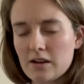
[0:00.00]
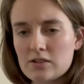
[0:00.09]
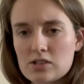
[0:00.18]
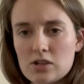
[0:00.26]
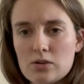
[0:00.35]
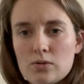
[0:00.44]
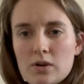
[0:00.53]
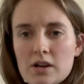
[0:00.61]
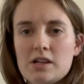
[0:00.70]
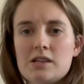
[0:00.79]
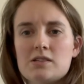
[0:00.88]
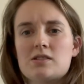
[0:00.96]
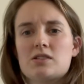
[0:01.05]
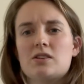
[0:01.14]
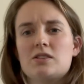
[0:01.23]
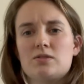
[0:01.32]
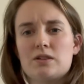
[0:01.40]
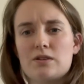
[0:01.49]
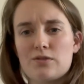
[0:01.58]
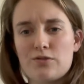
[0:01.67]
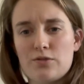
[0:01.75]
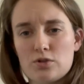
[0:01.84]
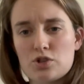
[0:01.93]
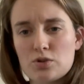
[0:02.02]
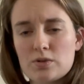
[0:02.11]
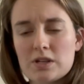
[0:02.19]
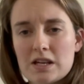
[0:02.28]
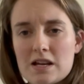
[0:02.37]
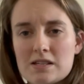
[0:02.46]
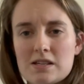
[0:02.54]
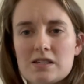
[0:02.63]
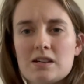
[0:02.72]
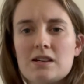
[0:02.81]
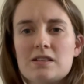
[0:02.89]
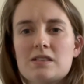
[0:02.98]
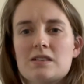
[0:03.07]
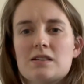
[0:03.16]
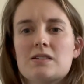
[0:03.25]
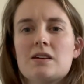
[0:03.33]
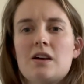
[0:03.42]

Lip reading: So I started doing foot shortening exercises,